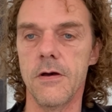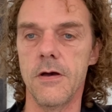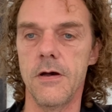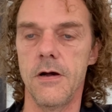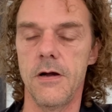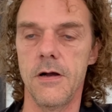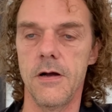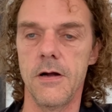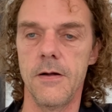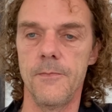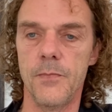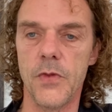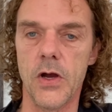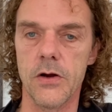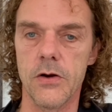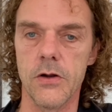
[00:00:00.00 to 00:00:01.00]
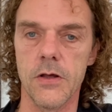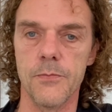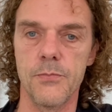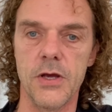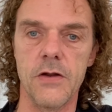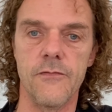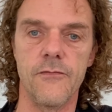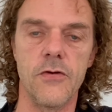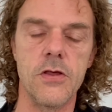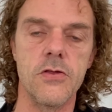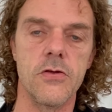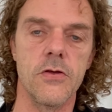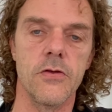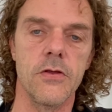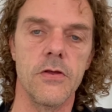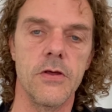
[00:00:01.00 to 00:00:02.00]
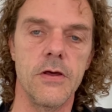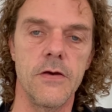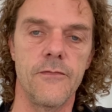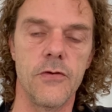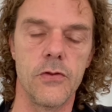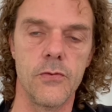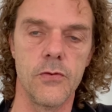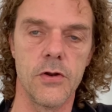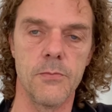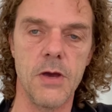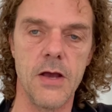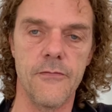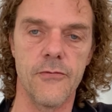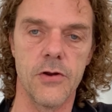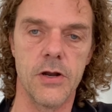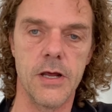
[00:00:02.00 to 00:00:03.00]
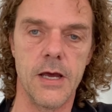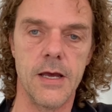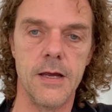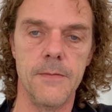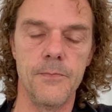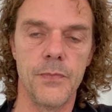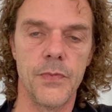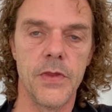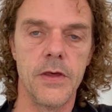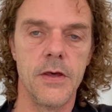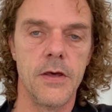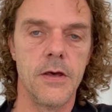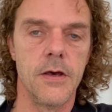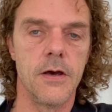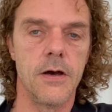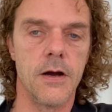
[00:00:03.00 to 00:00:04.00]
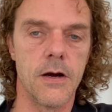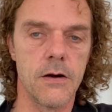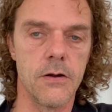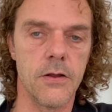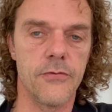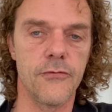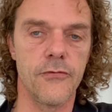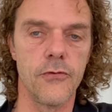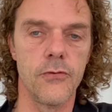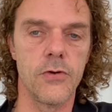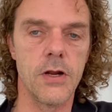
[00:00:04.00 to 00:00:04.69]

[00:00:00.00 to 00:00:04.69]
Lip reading: are not beneficial if you do them every day are not true.